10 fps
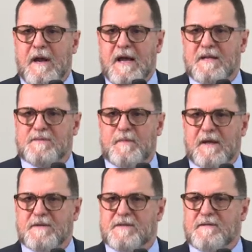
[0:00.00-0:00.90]

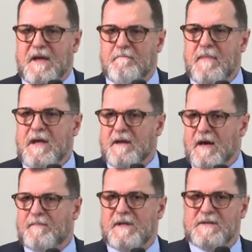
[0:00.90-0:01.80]
aspects that make
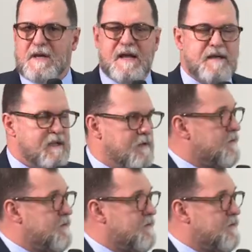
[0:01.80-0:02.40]
up this idea of